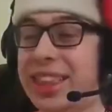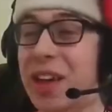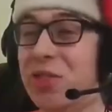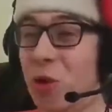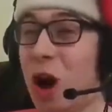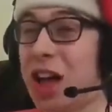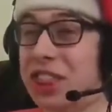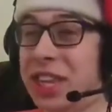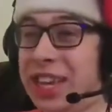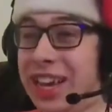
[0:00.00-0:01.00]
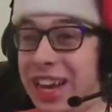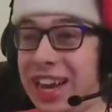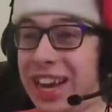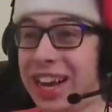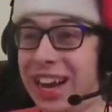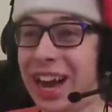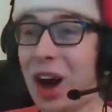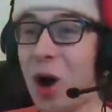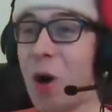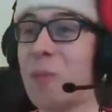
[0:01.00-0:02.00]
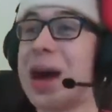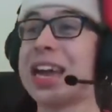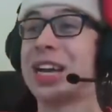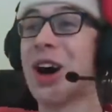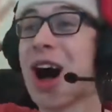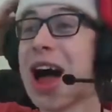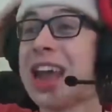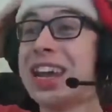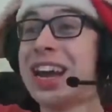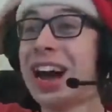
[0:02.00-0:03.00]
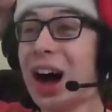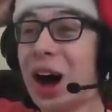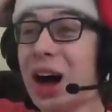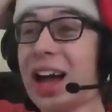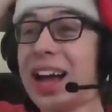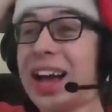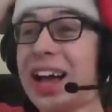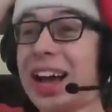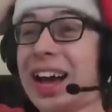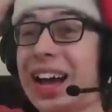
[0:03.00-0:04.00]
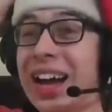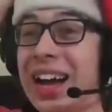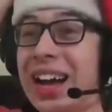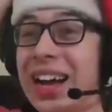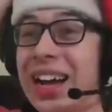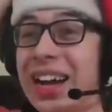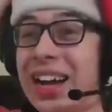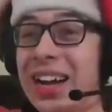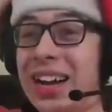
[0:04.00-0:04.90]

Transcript: Sephiroth! Right. Oh my god! I